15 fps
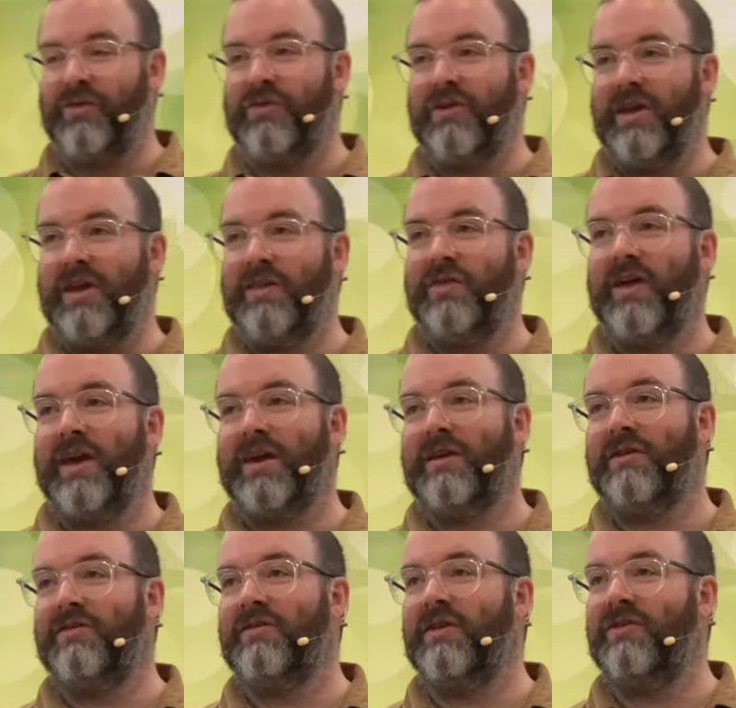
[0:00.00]
three
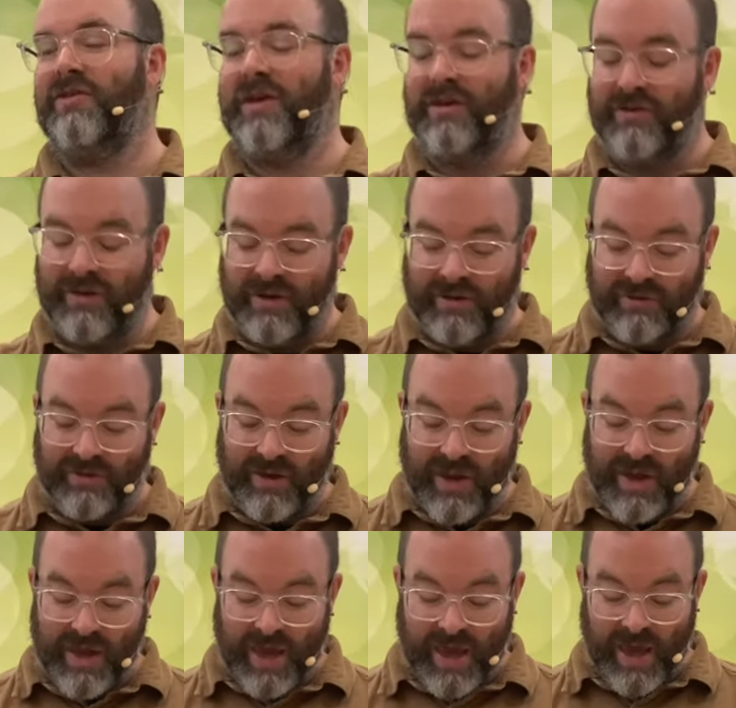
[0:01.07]
things that Jesus
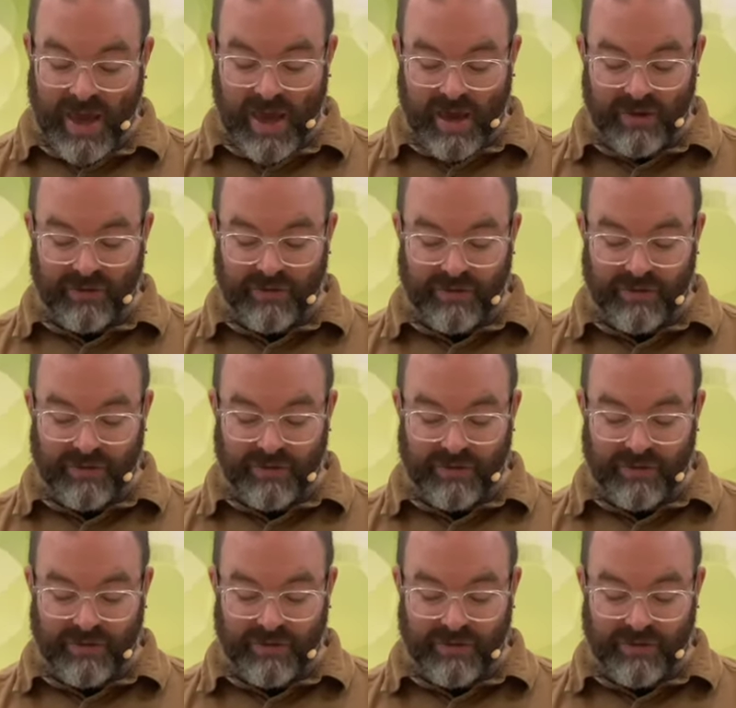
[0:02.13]
uh, is.